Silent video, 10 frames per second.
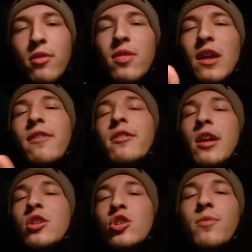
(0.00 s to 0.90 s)
Think about
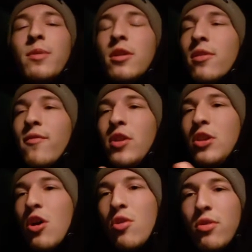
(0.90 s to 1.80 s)
that shit. Because if you
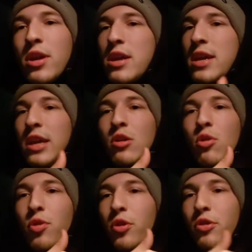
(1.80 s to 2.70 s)
don't, you
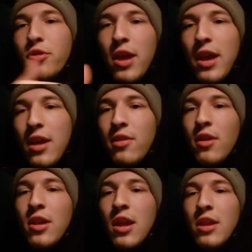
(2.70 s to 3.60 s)
go through your days
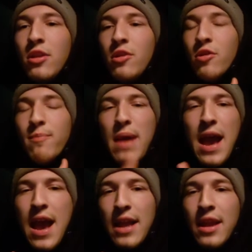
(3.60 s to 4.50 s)
and you're
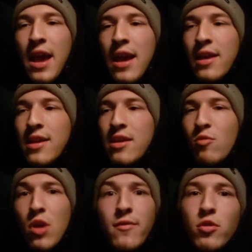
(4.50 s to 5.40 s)
mad at
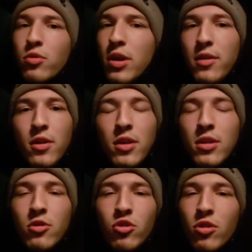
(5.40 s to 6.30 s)
whatever reason,
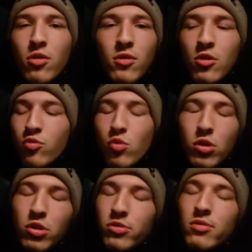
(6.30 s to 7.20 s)
you're
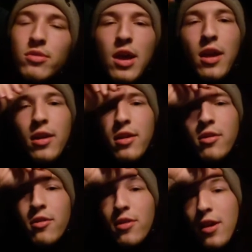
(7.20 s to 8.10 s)
ruining your own day. You know
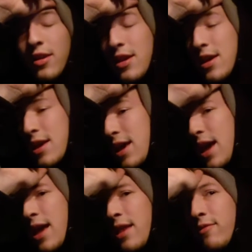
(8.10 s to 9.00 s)
what I'm saying?
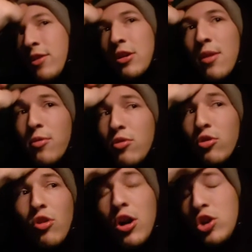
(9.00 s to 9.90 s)
And when it comes to a
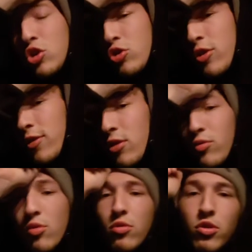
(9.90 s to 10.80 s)
grudge, you're just going to
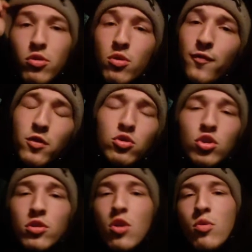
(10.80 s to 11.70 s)
ruin your own
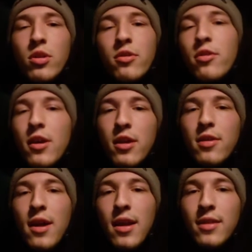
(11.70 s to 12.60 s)
future. No one understands
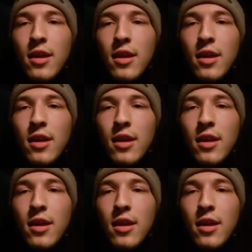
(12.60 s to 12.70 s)
that.